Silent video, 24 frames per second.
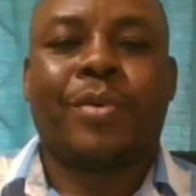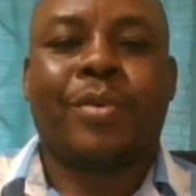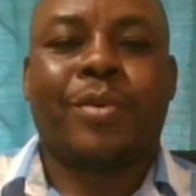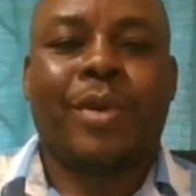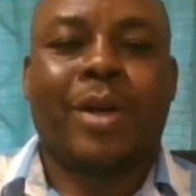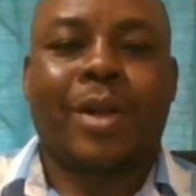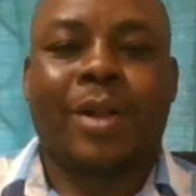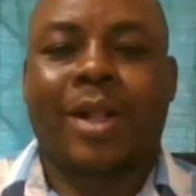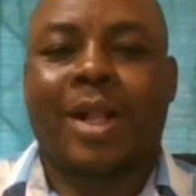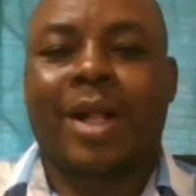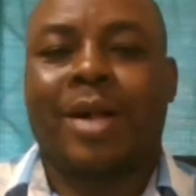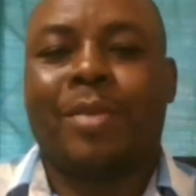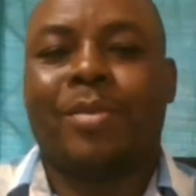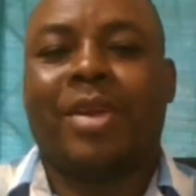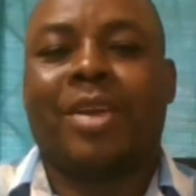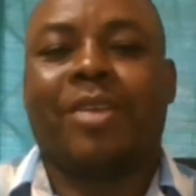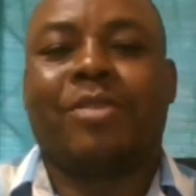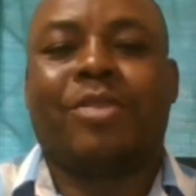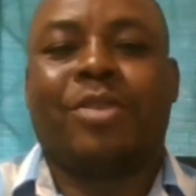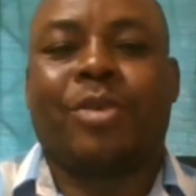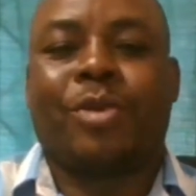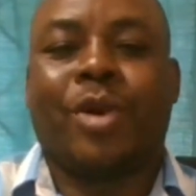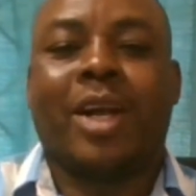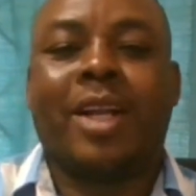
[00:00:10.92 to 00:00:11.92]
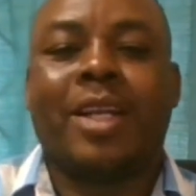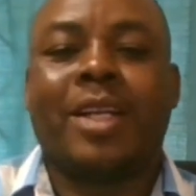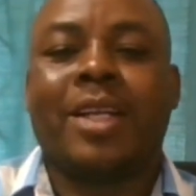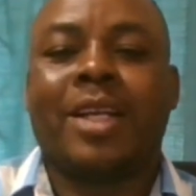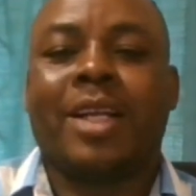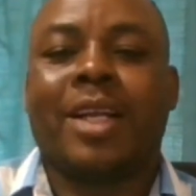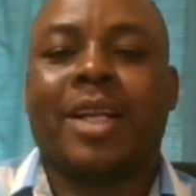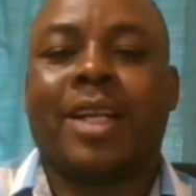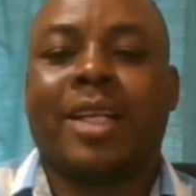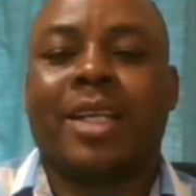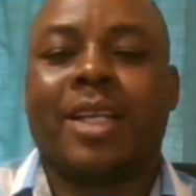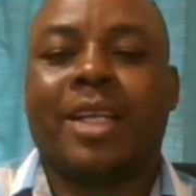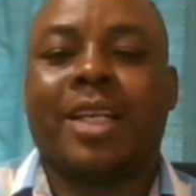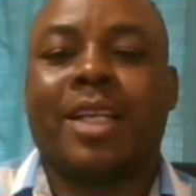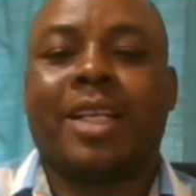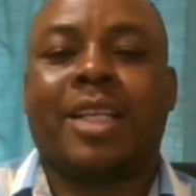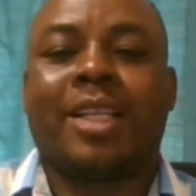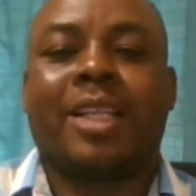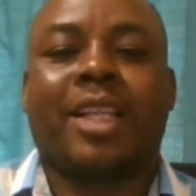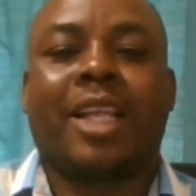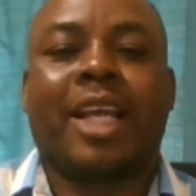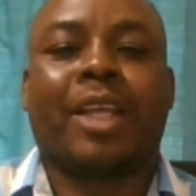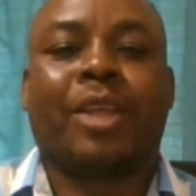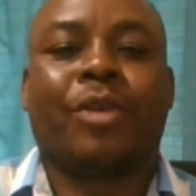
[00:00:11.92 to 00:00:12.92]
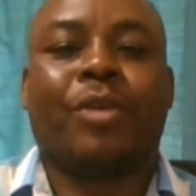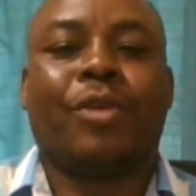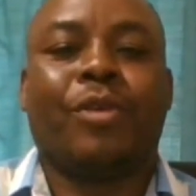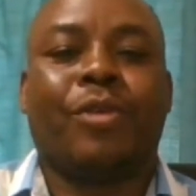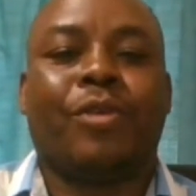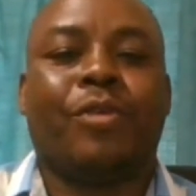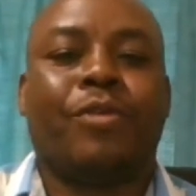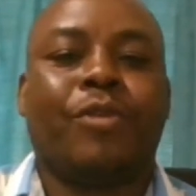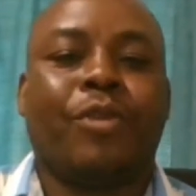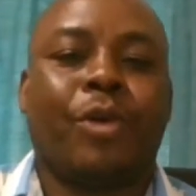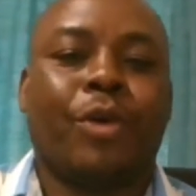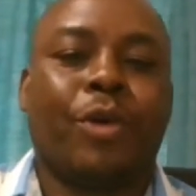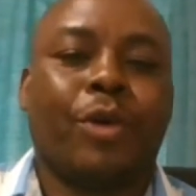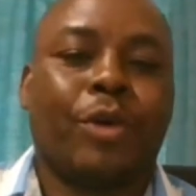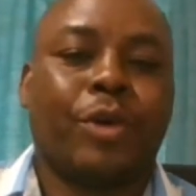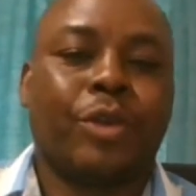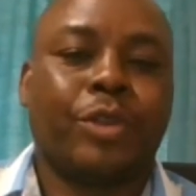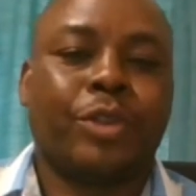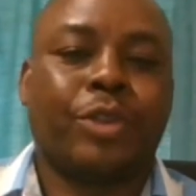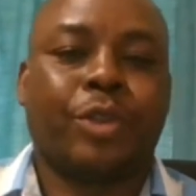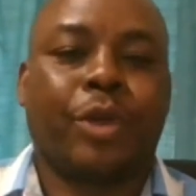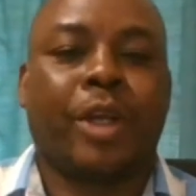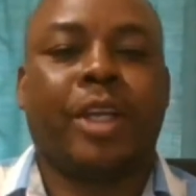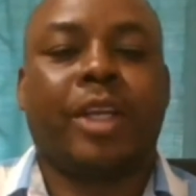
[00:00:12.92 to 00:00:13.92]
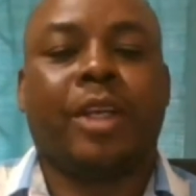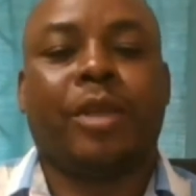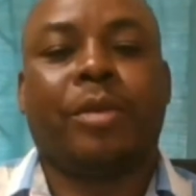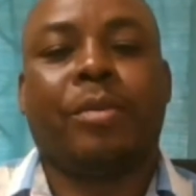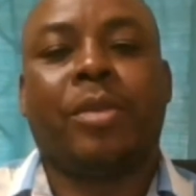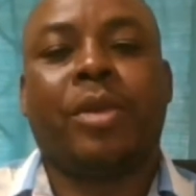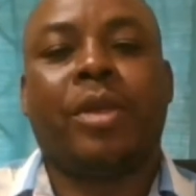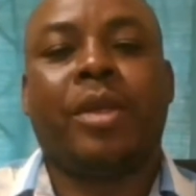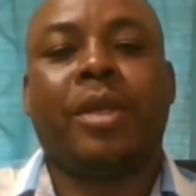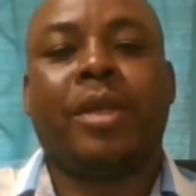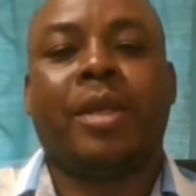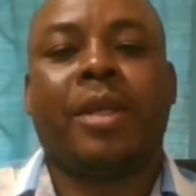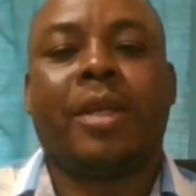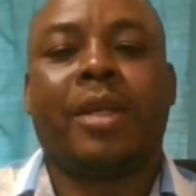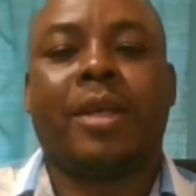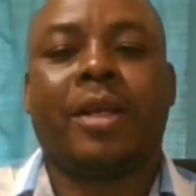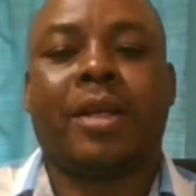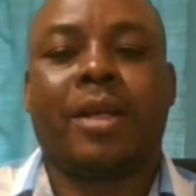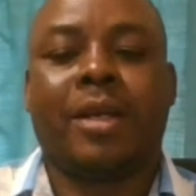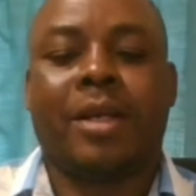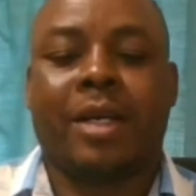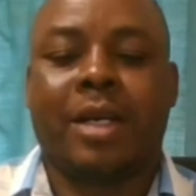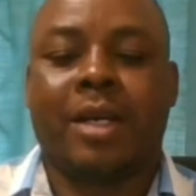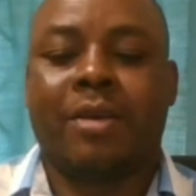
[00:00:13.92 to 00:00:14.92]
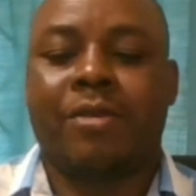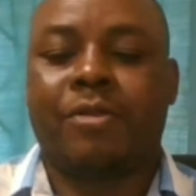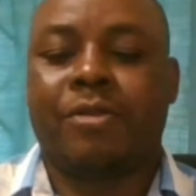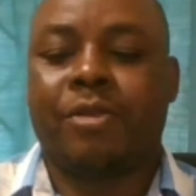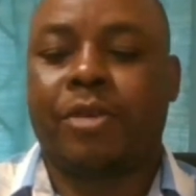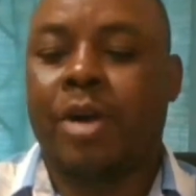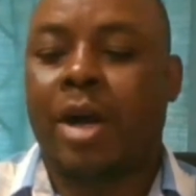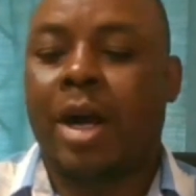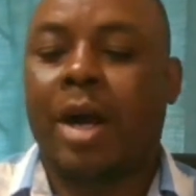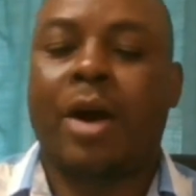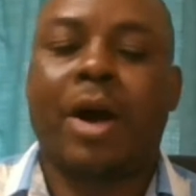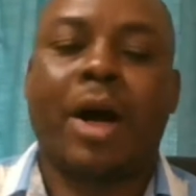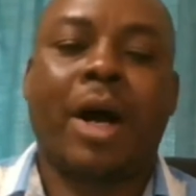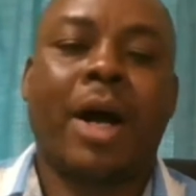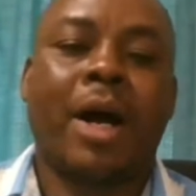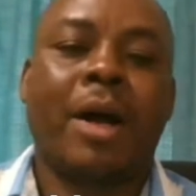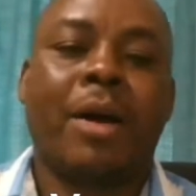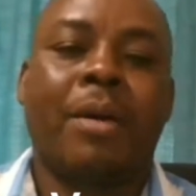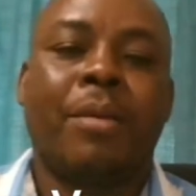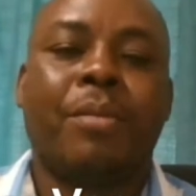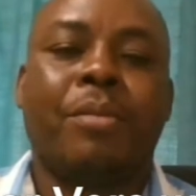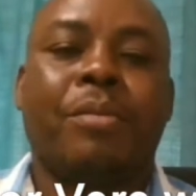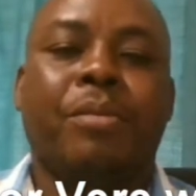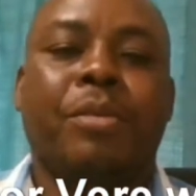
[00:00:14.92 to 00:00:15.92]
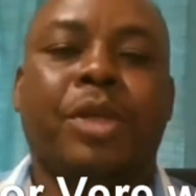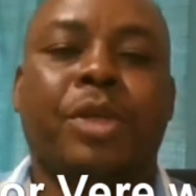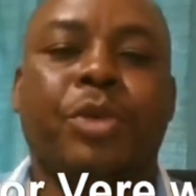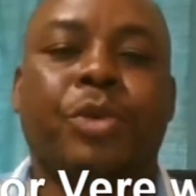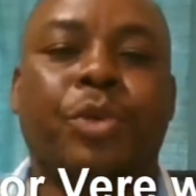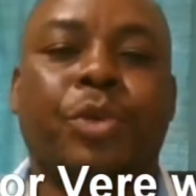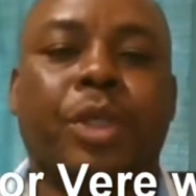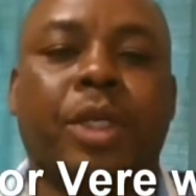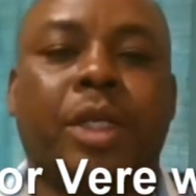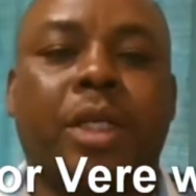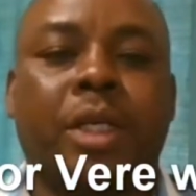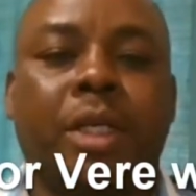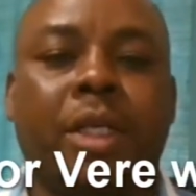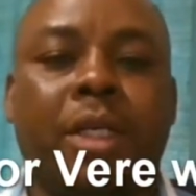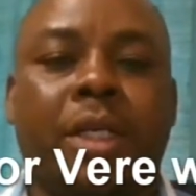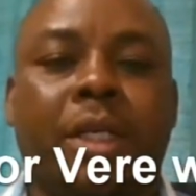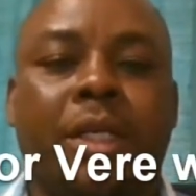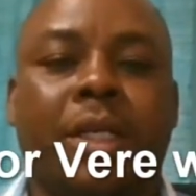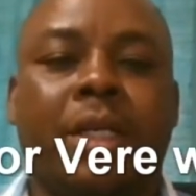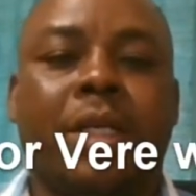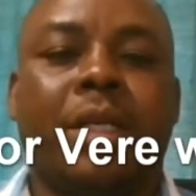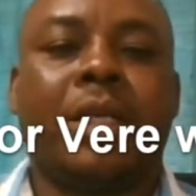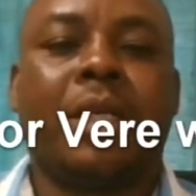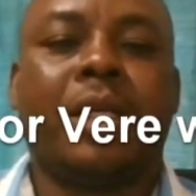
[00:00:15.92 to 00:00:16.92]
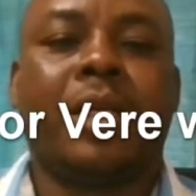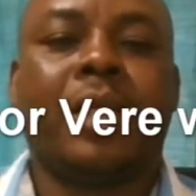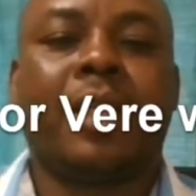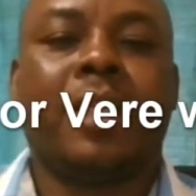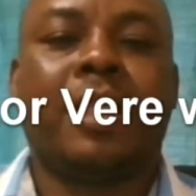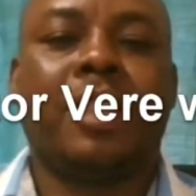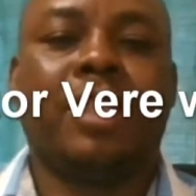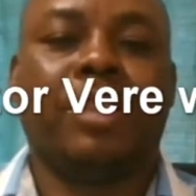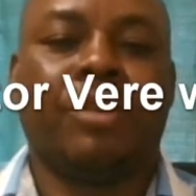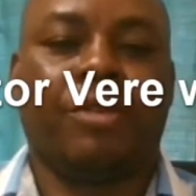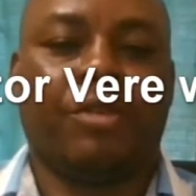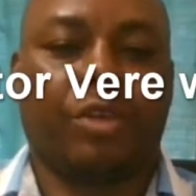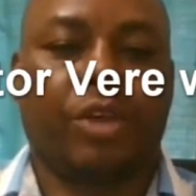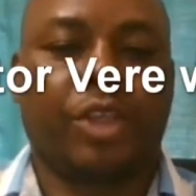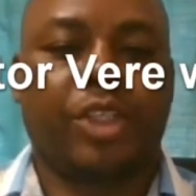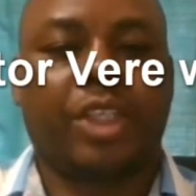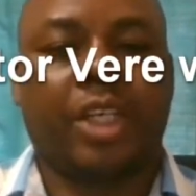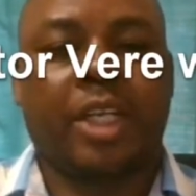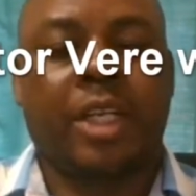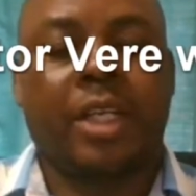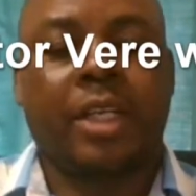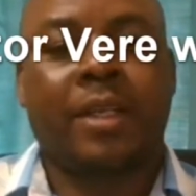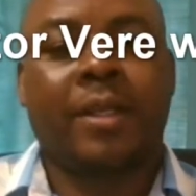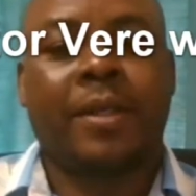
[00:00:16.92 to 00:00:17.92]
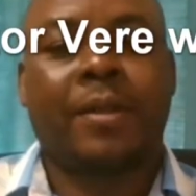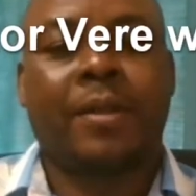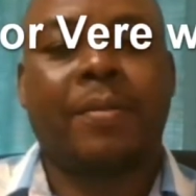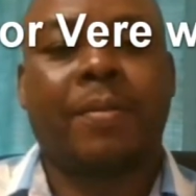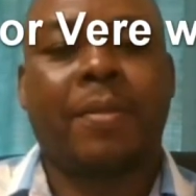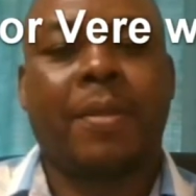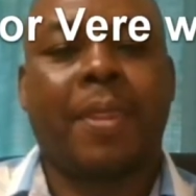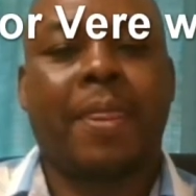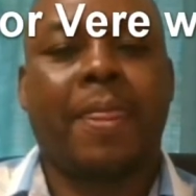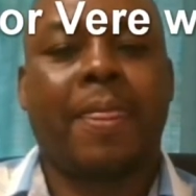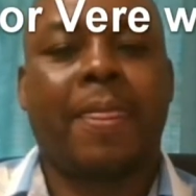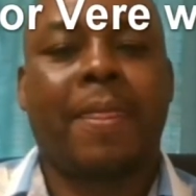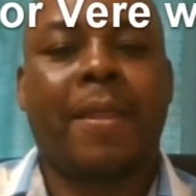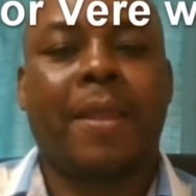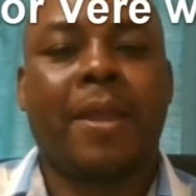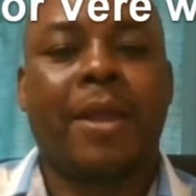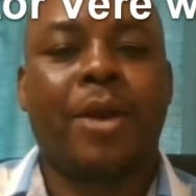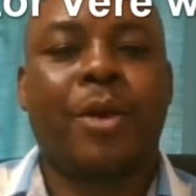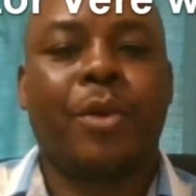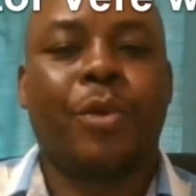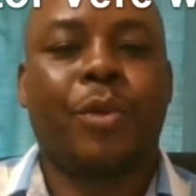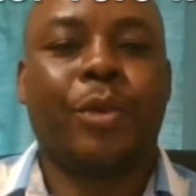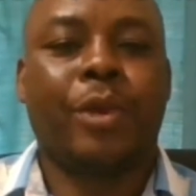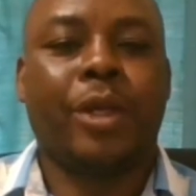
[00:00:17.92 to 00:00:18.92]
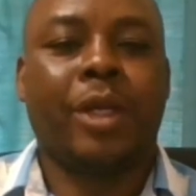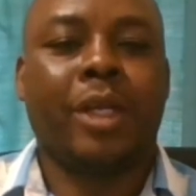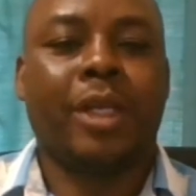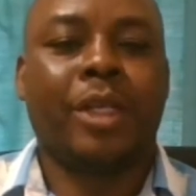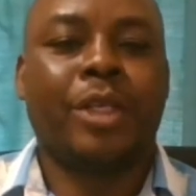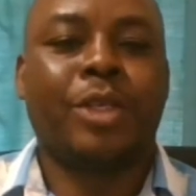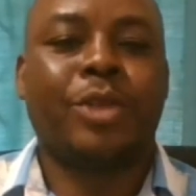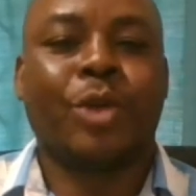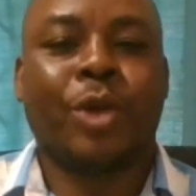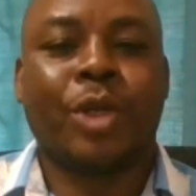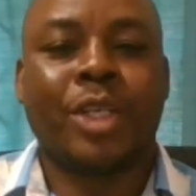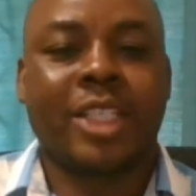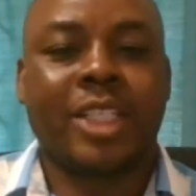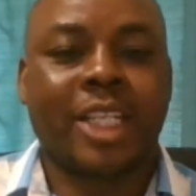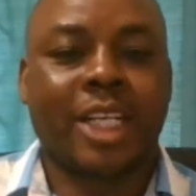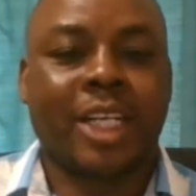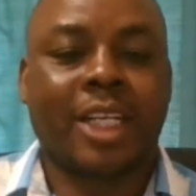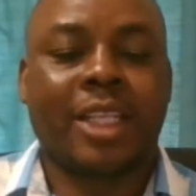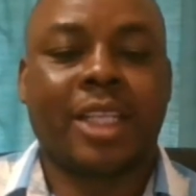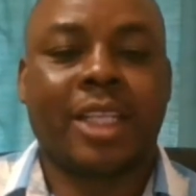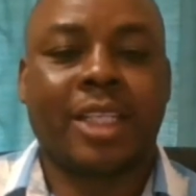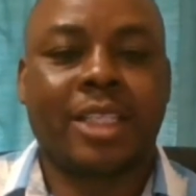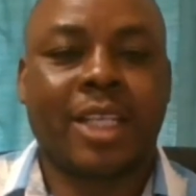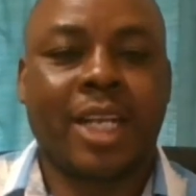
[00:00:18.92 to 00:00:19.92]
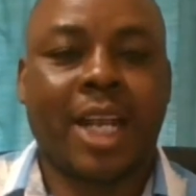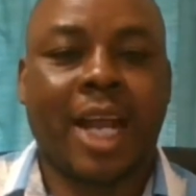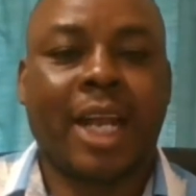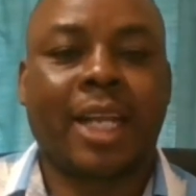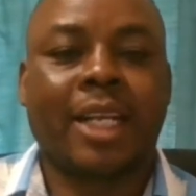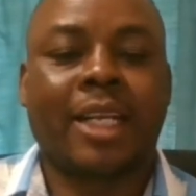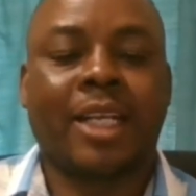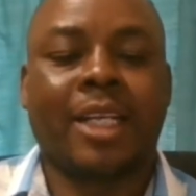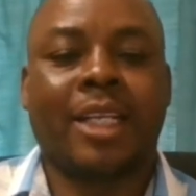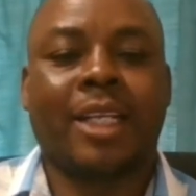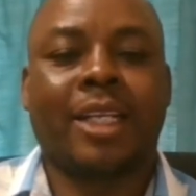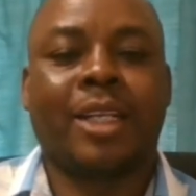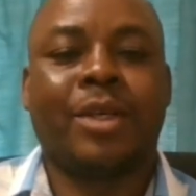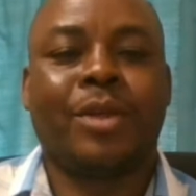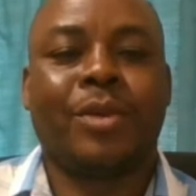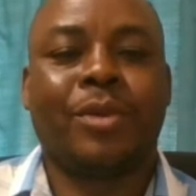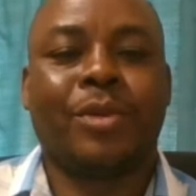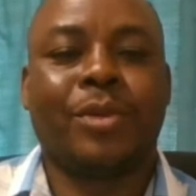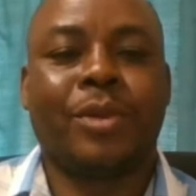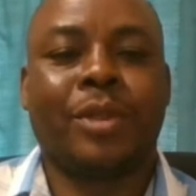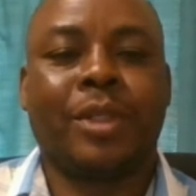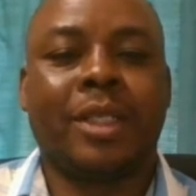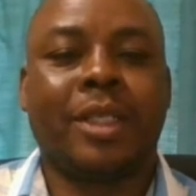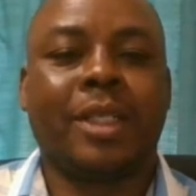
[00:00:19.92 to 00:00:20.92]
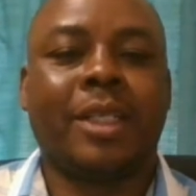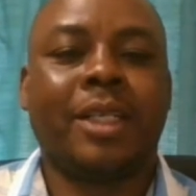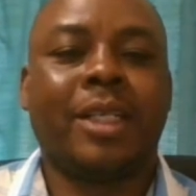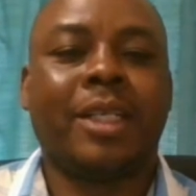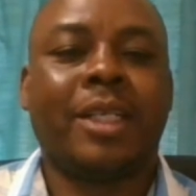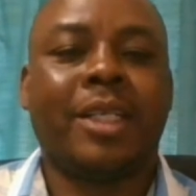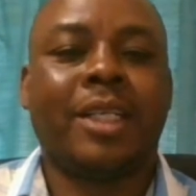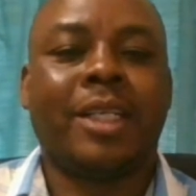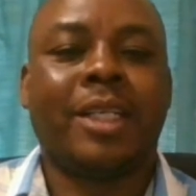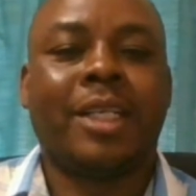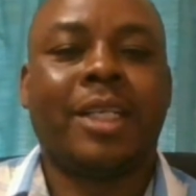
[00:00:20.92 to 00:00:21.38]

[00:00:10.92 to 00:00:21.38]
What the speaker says: Welcome everyone, and thank you for joining me for our midweek devotion. We don't take this lightly. We